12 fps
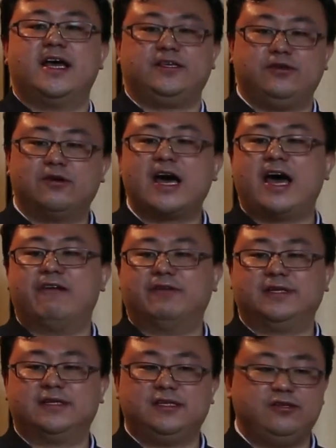you
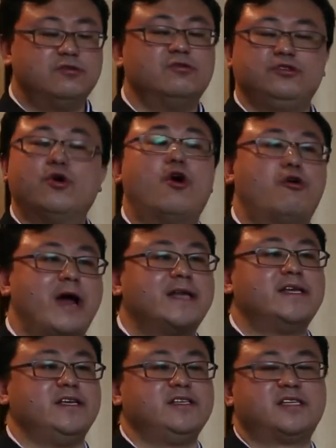
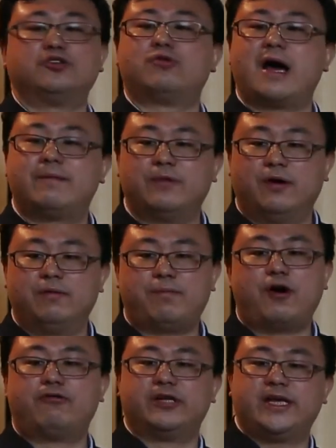already in some trouble,
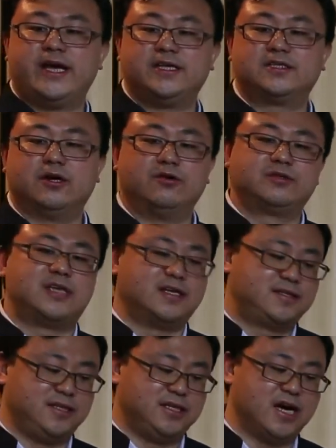poverty or
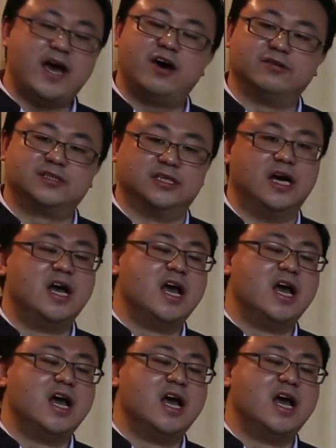something else.